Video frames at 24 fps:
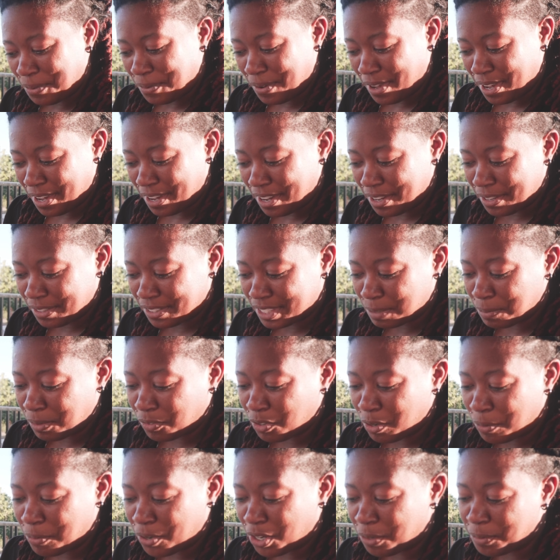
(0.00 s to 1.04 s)
Wow. Some
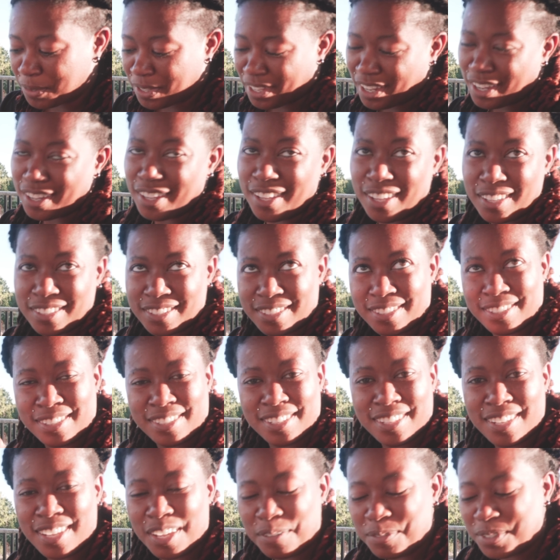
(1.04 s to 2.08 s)
of you are probably like,
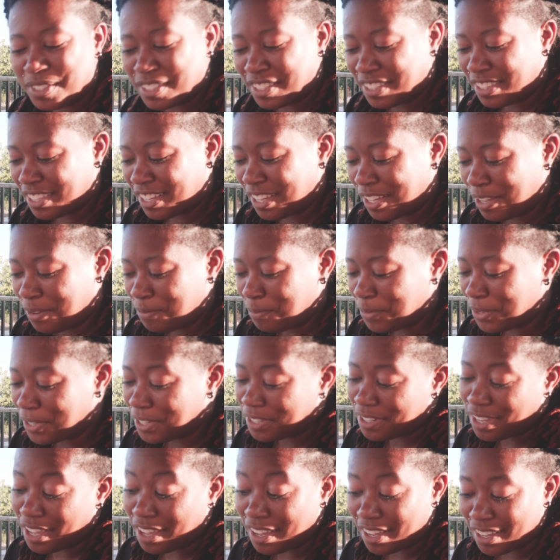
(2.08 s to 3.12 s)
oh, I've seen that.
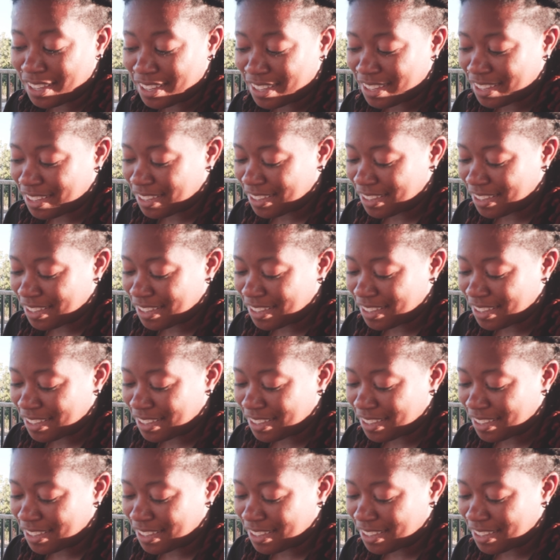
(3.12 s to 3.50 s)
But hey,